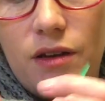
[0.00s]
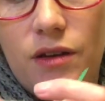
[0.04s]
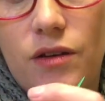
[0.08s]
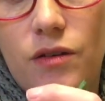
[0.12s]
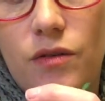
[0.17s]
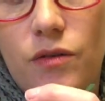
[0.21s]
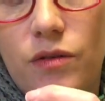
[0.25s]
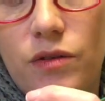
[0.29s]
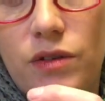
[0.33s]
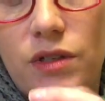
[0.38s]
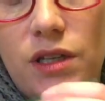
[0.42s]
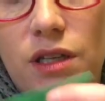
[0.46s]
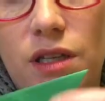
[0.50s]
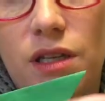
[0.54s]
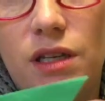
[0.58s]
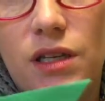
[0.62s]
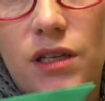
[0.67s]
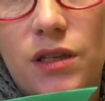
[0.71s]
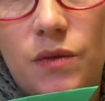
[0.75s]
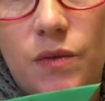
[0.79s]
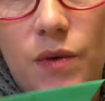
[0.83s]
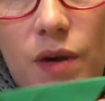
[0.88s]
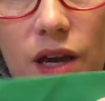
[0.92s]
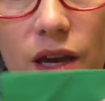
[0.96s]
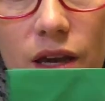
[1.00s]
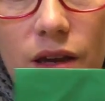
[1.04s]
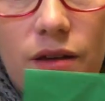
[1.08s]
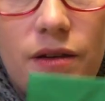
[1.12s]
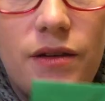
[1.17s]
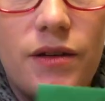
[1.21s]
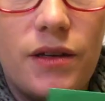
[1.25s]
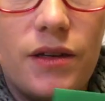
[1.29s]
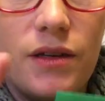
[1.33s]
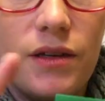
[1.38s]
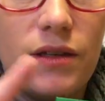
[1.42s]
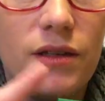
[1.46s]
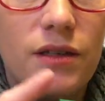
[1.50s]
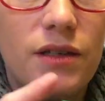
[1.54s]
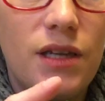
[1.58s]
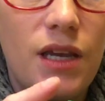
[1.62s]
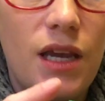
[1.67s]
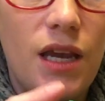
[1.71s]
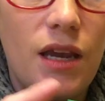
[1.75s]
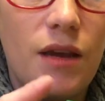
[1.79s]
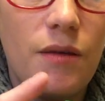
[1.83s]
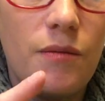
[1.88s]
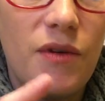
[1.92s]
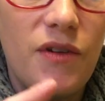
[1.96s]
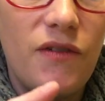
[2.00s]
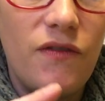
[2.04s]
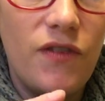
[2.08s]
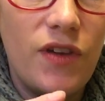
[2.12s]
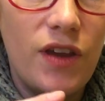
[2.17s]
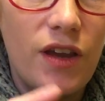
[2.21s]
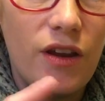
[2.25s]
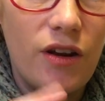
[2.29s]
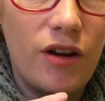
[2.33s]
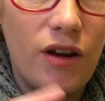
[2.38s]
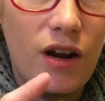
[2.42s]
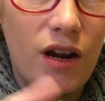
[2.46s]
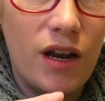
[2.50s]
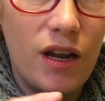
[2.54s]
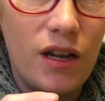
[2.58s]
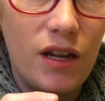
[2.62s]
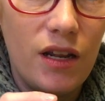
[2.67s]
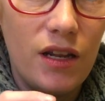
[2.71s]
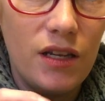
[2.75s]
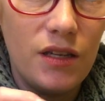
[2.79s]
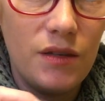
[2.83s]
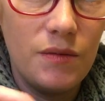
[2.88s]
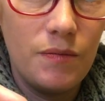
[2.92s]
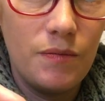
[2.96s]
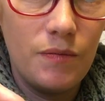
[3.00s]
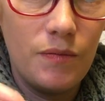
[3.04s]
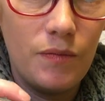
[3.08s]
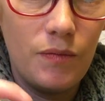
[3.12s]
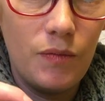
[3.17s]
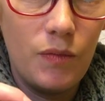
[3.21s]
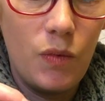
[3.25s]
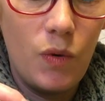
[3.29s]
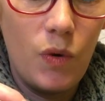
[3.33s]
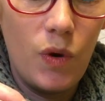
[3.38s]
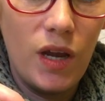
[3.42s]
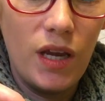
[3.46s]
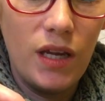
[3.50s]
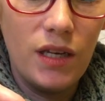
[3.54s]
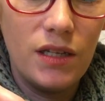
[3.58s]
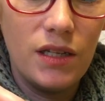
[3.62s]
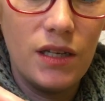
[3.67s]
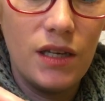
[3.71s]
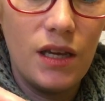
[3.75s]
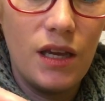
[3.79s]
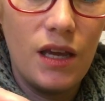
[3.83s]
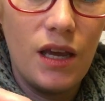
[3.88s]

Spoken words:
hold it this way, take my finger on this point